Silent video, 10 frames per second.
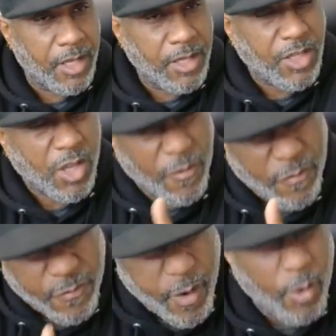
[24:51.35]
So your
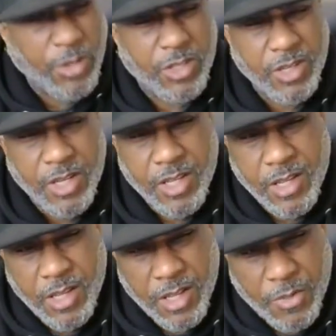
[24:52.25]
first
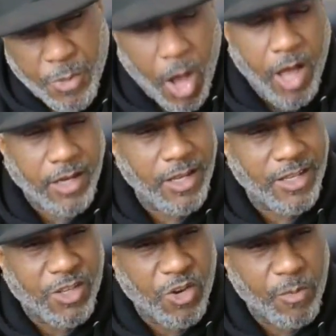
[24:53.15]
thought
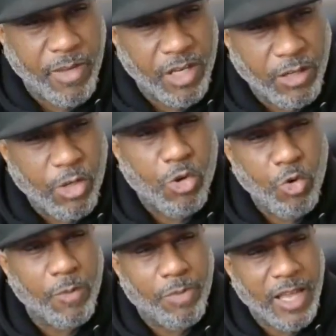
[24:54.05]
is going to be to look who
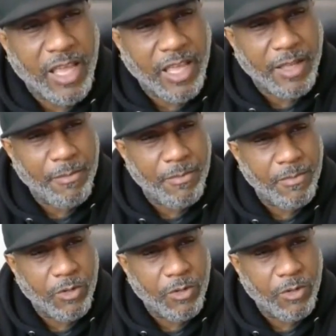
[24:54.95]
to blame,